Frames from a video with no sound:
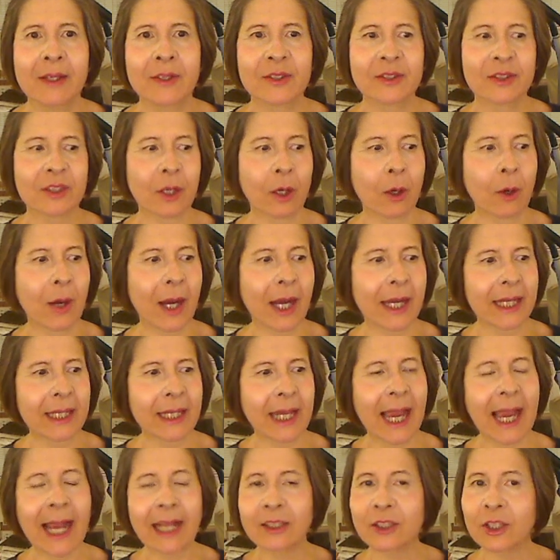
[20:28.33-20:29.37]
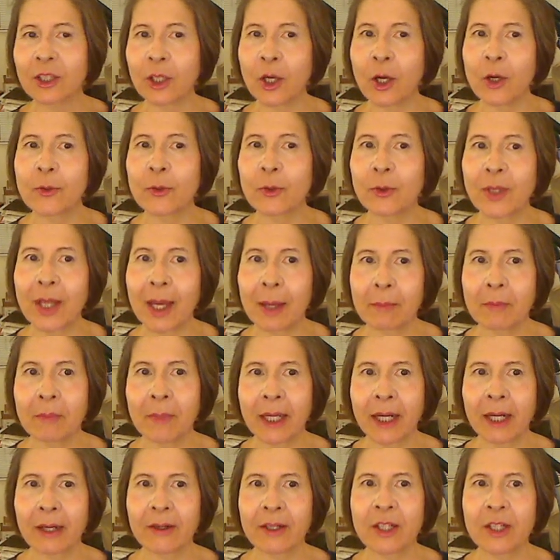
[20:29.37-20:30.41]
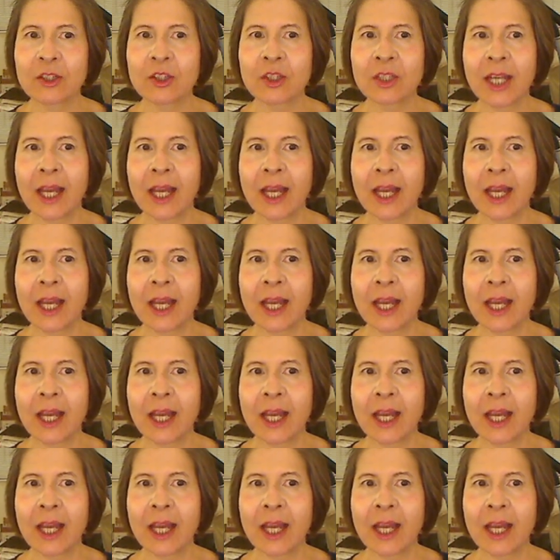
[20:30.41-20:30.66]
So I had to go through that marriage